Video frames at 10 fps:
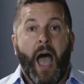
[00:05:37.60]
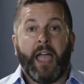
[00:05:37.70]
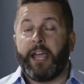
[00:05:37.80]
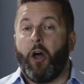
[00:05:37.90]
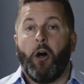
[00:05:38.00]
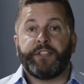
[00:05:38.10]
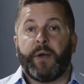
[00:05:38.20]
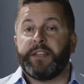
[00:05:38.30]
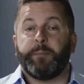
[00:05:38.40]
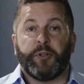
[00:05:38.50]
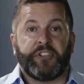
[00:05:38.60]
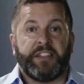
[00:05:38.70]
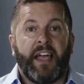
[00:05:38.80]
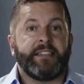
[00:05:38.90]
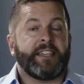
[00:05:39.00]
It also has built-in
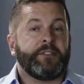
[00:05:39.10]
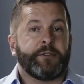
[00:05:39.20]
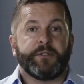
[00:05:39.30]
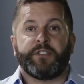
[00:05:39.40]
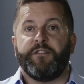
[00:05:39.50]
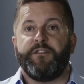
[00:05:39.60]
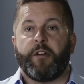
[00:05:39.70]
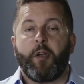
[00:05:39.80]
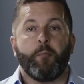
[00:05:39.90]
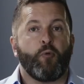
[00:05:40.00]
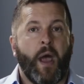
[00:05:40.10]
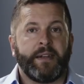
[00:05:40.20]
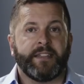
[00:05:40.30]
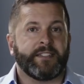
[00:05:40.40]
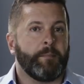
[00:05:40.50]
light sensors to vary
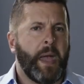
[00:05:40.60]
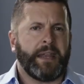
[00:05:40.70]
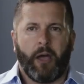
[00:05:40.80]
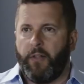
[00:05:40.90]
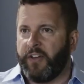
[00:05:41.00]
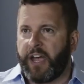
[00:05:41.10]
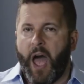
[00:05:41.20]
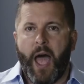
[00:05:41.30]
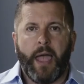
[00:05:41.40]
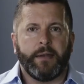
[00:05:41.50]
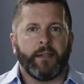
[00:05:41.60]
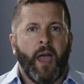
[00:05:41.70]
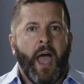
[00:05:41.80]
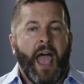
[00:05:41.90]
brightness depending on the kind